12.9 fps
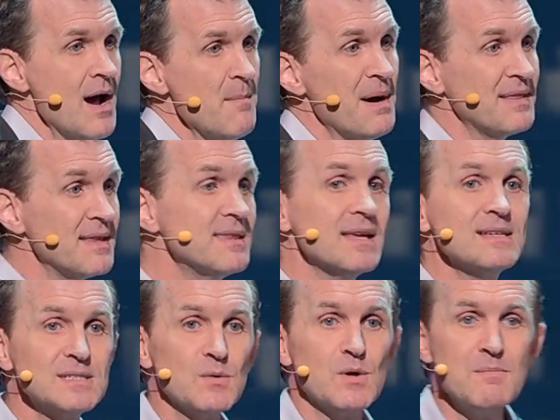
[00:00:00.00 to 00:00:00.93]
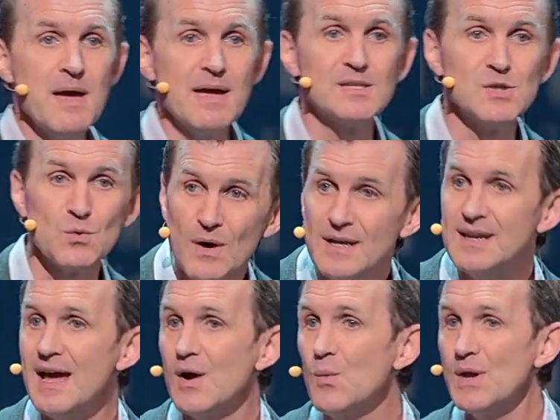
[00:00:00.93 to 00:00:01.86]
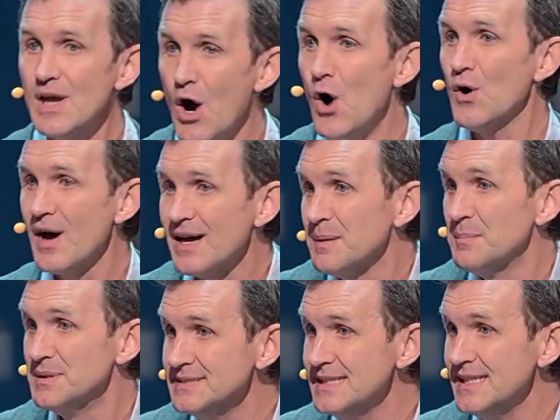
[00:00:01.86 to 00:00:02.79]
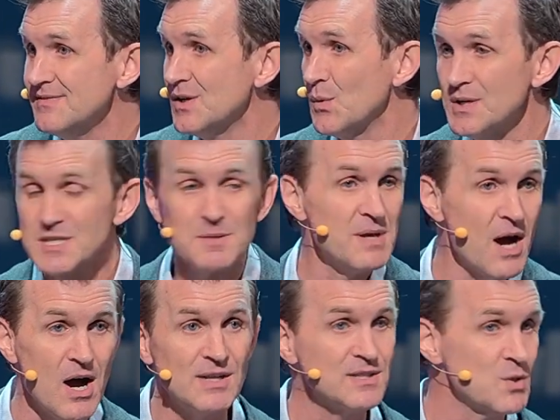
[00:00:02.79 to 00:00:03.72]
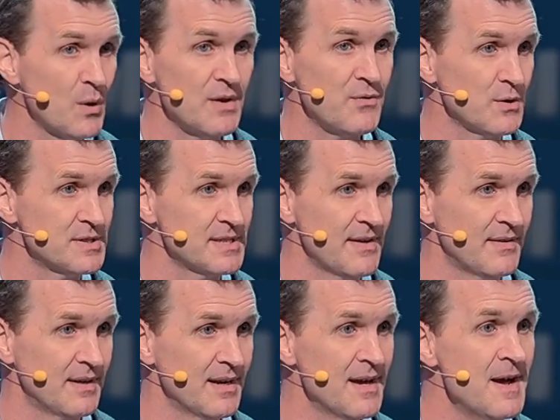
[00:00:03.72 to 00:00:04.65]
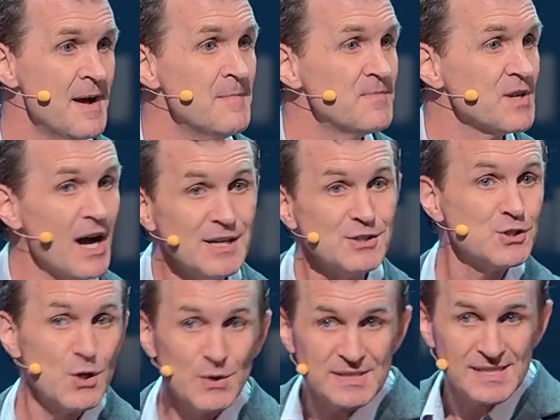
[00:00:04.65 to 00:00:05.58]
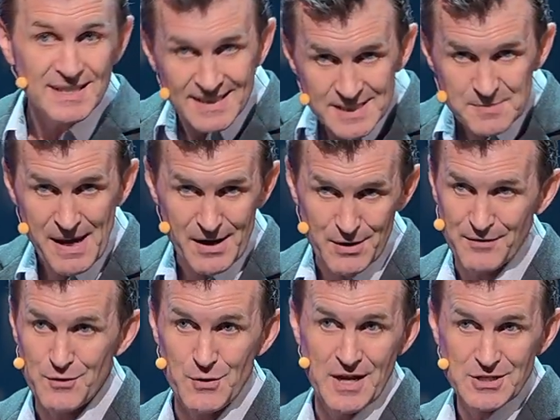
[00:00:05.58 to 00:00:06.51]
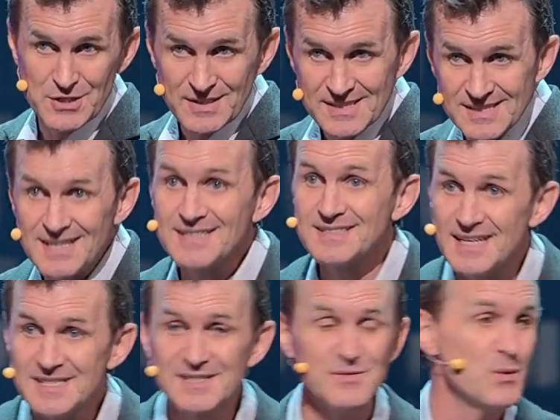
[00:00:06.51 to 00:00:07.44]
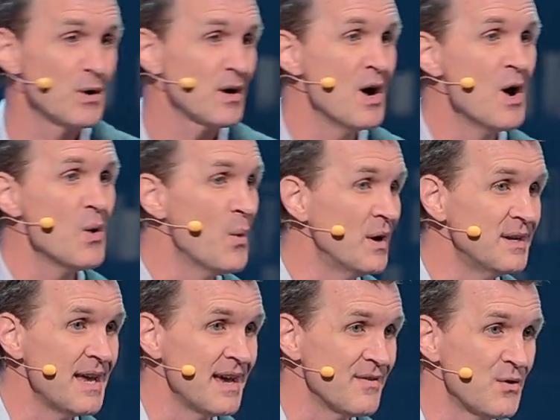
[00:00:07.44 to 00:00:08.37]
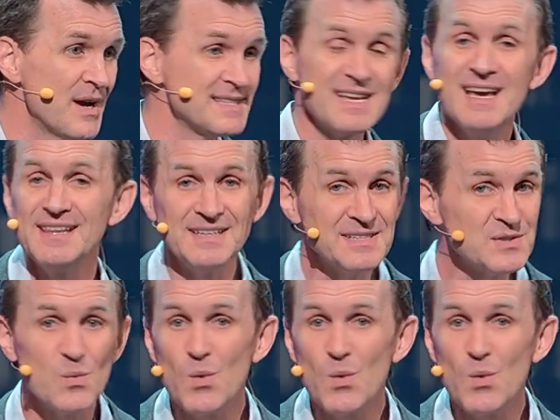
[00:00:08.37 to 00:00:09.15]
by the things that we make. So right now, we all kind of believe that we should be on 24/7. God showed us in his pattern of creation, 6 days of work, 1 day of rest. That doesn't